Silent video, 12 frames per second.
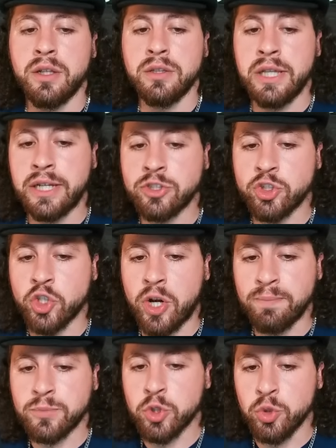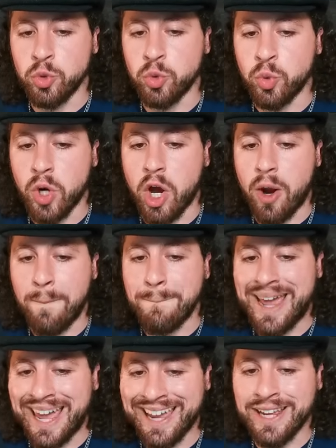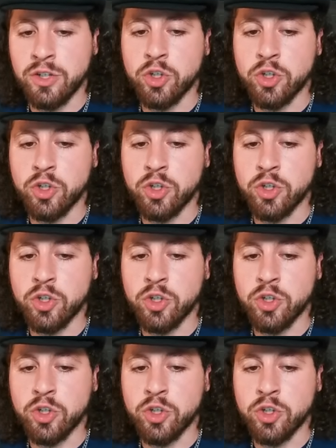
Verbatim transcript: Let's jump to our main